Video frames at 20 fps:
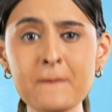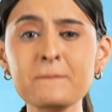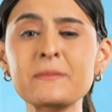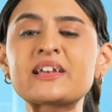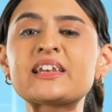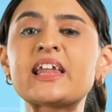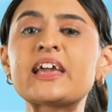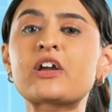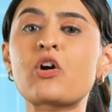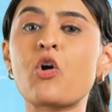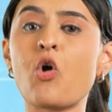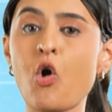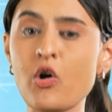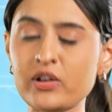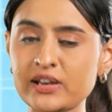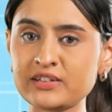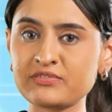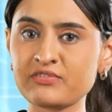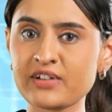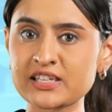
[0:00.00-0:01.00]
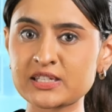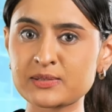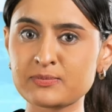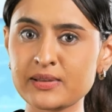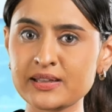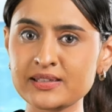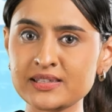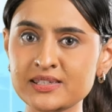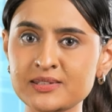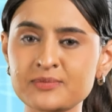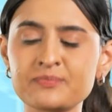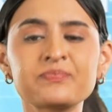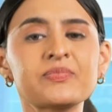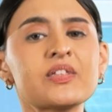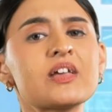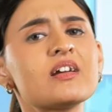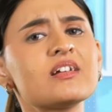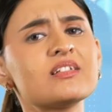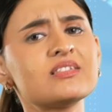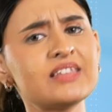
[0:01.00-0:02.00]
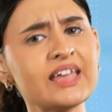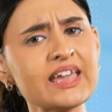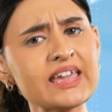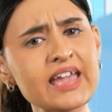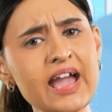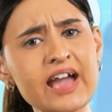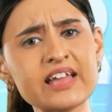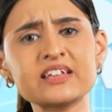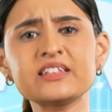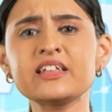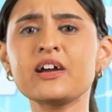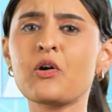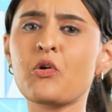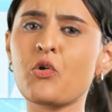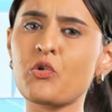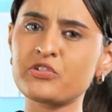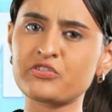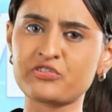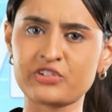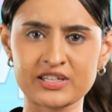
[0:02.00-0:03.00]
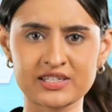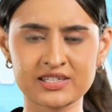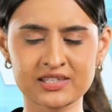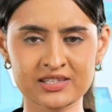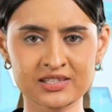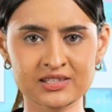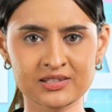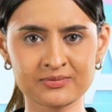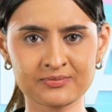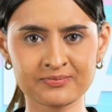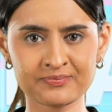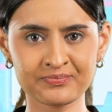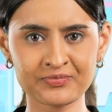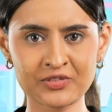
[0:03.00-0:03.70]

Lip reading: but like all investments, they carry their own risks.